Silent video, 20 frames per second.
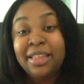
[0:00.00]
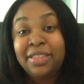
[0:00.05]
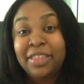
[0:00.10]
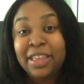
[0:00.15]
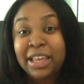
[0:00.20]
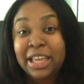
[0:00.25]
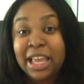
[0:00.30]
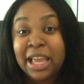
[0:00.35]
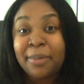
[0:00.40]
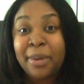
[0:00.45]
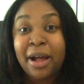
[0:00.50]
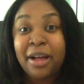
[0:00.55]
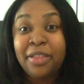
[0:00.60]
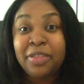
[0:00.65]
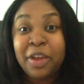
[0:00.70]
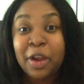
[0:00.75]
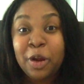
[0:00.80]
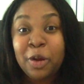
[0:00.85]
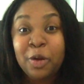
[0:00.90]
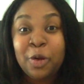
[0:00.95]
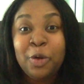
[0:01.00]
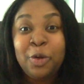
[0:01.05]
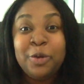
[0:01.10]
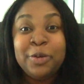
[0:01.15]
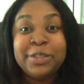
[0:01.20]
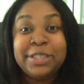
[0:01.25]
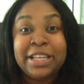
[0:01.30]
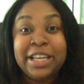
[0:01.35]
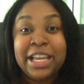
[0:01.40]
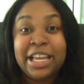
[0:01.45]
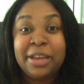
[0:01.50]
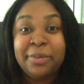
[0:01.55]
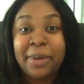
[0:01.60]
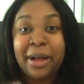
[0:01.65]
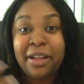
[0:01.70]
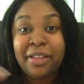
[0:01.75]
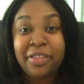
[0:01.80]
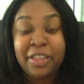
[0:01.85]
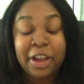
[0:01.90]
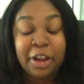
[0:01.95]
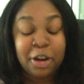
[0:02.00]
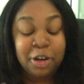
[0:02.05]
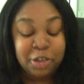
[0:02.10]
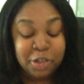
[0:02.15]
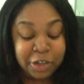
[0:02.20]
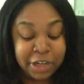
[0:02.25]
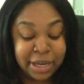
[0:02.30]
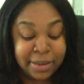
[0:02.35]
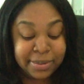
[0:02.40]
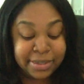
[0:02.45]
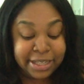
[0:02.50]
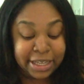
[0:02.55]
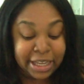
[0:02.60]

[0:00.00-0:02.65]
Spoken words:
thinking about their goals, thinking about their dreams,